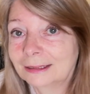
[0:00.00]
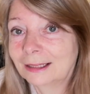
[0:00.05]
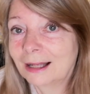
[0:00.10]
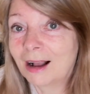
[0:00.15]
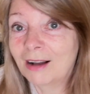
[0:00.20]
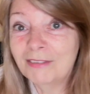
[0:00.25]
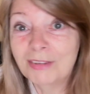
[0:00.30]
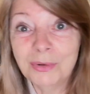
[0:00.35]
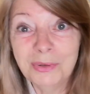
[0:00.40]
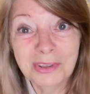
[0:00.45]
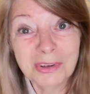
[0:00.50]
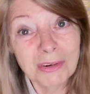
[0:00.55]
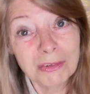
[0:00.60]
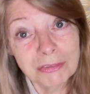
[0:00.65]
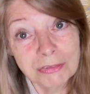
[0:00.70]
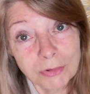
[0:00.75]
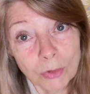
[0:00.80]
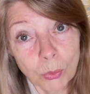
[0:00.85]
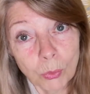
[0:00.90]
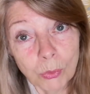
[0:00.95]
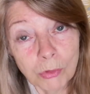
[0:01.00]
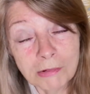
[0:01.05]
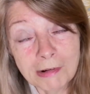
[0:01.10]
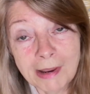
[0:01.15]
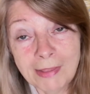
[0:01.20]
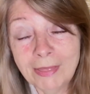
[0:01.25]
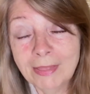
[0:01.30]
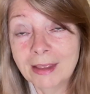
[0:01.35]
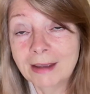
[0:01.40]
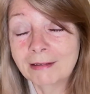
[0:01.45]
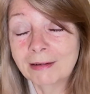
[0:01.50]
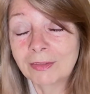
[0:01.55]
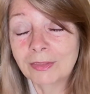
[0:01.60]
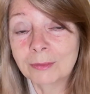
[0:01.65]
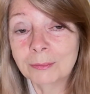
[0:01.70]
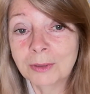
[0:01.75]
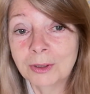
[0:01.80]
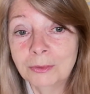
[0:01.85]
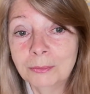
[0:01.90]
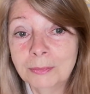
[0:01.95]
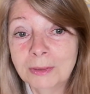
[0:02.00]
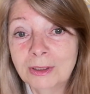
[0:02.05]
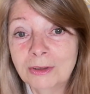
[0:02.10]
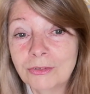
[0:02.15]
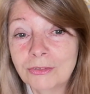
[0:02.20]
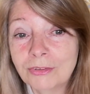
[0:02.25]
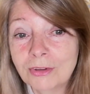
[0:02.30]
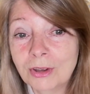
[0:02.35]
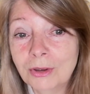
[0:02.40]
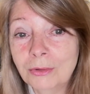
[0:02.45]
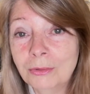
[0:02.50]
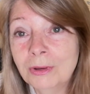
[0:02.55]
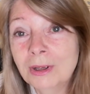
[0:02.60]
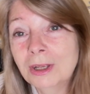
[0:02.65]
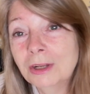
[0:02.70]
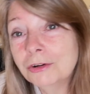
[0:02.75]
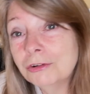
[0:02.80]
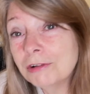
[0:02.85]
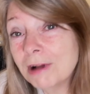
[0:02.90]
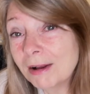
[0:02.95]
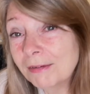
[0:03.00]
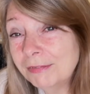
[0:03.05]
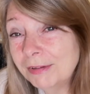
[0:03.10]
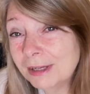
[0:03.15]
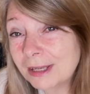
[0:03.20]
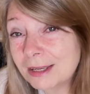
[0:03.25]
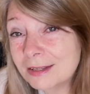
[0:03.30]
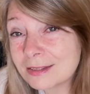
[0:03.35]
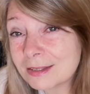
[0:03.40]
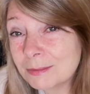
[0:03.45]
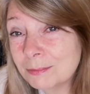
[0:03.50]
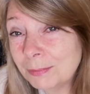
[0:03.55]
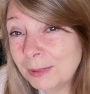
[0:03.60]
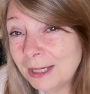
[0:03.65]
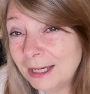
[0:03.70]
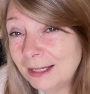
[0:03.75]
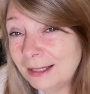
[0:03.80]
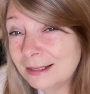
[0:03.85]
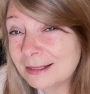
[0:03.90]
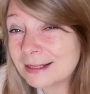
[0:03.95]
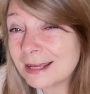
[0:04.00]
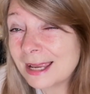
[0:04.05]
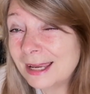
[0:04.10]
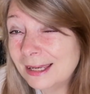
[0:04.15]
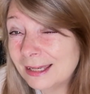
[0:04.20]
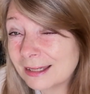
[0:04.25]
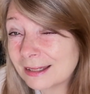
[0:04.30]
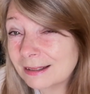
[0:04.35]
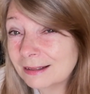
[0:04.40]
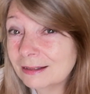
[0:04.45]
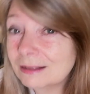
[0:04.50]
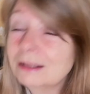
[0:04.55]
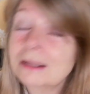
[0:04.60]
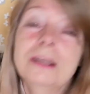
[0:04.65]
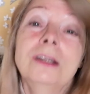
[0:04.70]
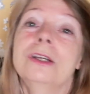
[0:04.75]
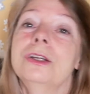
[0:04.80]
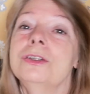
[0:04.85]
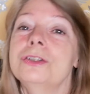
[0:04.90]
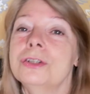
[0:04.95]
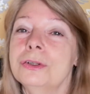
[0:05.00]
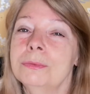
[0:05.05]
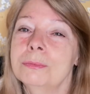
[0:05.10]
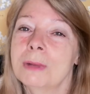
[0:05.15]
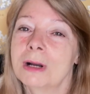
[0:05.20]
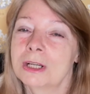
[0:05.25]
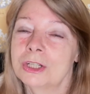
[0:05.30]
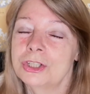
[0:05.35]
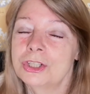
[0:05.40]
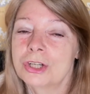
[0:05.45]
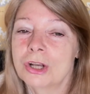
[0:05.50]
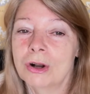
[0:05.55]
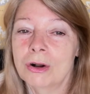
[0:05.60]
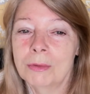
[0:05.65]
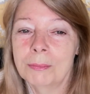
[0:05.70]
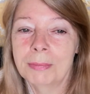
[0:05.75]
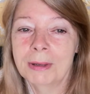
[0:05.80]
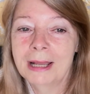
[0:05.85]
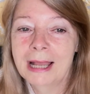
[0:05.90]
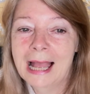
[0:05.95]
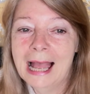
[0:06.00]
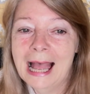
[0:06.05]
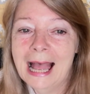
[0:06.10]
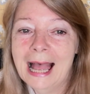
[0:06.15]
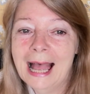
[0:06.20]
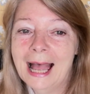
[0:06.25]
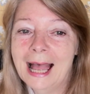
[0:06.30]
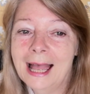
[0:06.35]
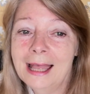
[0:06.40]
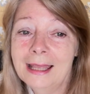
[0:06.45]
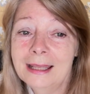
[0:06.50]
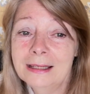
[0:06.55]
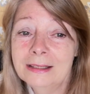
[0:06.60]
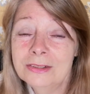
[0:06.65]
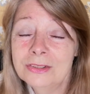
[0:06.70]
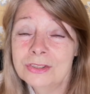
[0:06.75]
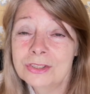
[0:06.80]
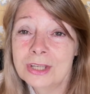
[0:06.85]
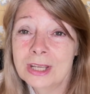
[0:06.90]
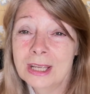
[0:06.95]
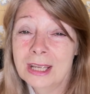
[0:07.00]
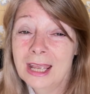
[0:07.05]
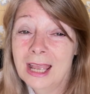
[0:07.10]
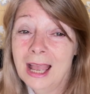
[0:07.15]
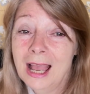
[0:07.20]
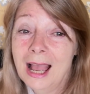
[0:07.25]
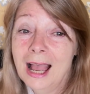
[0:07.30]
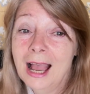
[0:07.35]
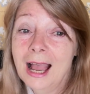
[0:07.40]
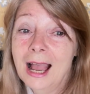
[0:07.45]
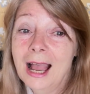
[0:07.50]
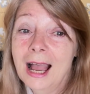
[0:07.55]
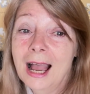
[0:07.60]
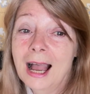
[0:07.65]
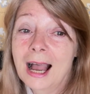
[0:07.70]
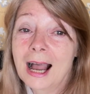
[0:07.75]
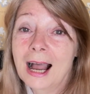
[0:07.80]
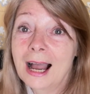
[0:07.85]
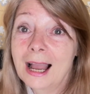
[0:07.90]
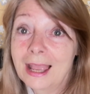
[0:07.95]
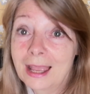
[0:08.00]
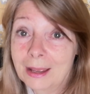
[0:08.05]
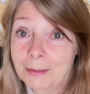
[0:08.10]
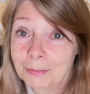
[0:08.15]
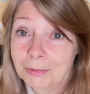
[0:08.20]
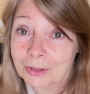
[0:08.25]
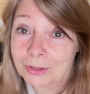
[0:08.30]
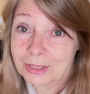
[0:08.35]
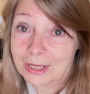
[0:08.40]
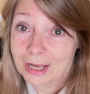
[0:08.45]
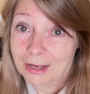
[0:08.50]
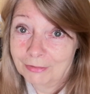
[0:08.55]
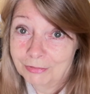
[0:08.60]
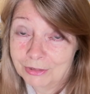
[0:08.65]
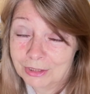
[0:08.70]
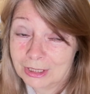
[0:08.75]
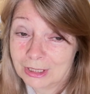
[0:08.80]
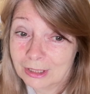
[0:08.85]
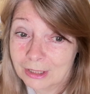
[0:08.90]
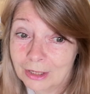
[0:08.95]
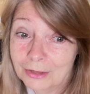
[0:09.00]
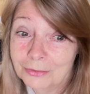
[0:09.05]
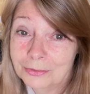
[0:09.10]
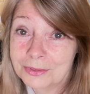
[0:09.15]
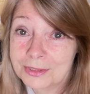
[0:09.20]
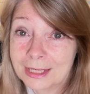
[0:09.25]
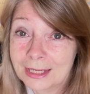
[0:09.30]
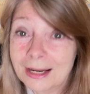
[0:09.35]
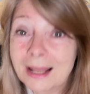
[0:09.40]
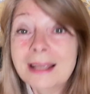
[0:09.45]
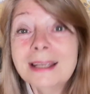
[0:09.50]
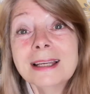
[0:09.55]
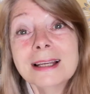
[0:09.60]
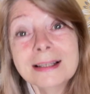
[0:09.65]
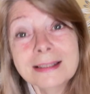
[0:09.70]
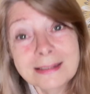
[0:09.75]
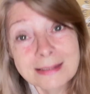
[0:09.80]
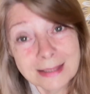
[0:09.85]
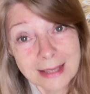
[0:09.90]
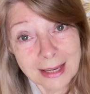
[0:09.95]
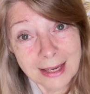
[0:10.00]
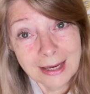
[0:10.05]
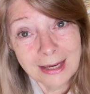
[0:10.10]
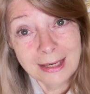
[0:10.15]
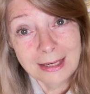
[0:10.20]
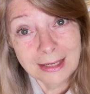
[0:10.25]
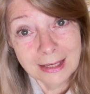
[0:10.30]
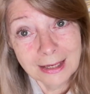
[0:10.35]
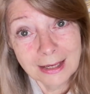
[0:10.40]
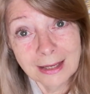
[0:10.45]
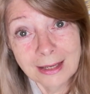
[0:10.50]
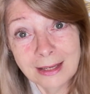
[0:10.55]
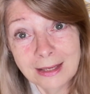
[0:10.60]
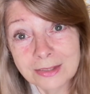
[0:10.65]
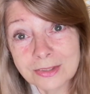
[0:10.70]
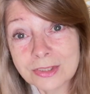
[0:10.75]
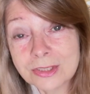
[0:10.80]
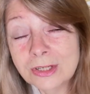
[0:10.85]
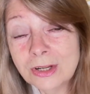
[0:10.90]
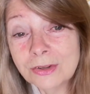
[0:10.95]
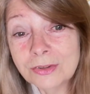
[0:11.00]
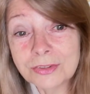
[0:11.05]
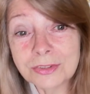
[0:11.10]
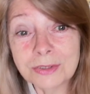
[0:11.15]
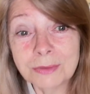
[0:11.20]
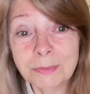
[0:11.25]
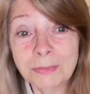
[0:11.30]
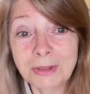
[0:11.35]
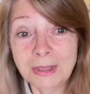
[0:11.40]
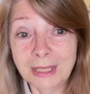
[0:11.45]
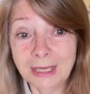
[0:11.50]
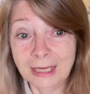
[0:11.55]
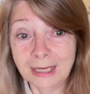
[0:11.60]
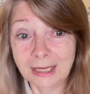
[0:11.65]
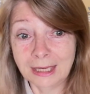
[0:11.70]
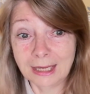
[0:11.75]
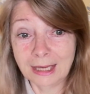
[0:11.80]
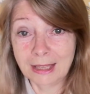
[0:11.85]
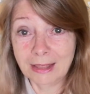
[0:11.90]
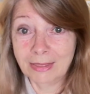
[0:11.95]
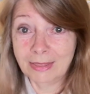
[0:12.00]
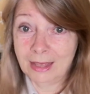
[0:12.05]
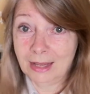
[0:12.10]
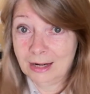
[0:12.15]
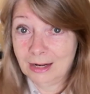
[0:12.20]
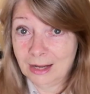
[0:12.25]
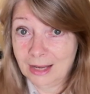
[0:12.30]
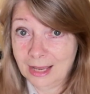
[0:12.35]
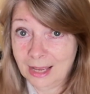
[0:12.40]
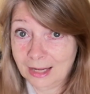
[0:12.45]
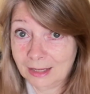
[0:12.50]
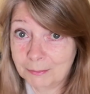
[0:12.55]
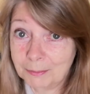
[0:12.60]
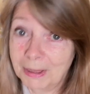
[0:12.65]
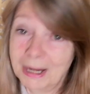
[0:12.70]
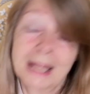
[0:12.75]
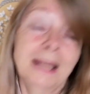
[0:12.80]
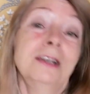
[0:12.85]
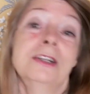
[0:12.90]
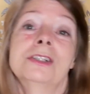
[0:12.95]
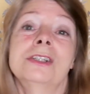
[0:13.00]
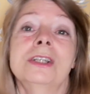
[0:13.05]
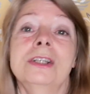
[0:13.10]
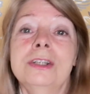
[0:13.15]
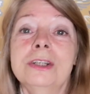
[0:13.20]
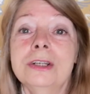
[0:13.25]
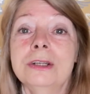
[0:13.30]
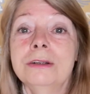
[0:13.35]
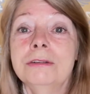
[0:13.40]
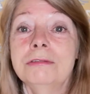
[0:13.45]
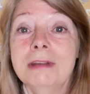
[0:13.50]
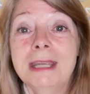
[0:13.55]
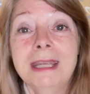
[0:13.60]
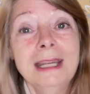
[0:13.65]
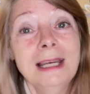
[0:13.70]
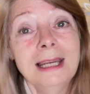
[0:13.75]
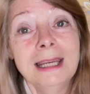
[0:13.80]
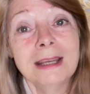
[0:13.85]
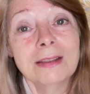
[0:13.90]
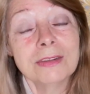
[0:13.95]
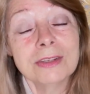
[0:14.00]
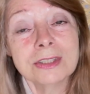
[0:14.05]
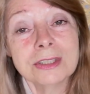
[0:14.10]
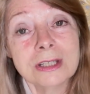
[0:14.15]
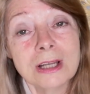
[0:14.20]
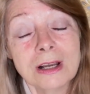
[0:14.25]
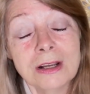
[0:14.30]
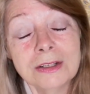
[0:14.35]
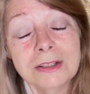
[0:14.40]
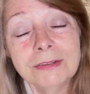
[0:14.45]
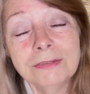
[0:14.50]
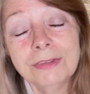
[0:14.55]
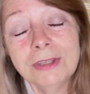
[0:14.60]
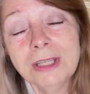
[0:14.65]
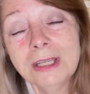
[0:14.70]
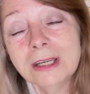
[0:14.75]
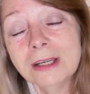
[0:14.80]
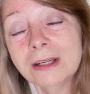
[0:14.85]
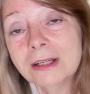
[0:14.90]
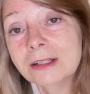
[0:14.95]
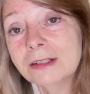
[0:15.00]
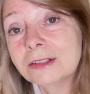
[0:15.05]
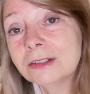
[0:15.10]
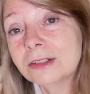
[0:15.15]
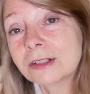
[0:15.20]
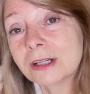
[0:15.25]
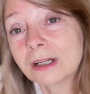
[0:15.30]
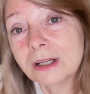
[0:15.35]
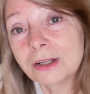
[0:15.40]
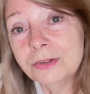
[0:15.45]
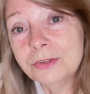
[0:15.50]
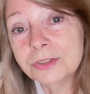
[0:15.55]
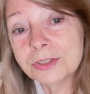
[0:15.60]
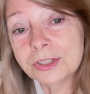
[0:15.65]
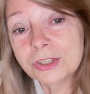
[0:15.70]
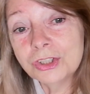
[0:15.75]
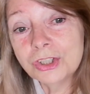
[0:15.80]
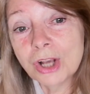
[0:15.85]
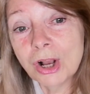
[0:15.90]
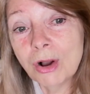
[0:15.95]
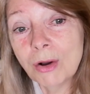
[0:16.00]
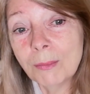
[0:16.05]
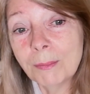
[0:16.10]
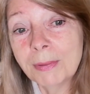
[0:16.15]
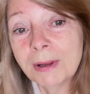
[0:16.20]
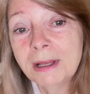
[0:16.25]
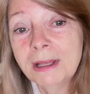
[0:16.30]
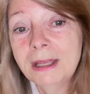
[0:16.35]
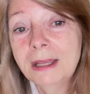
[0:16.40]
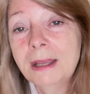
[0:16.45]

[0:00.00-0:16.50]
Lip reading: I've only got 4 in there at the moment, so traffic isn't being taken to my shop. And I am going to have to close it. Like I say, it's not something that I had planned to do really at the start of the year, to close the shop.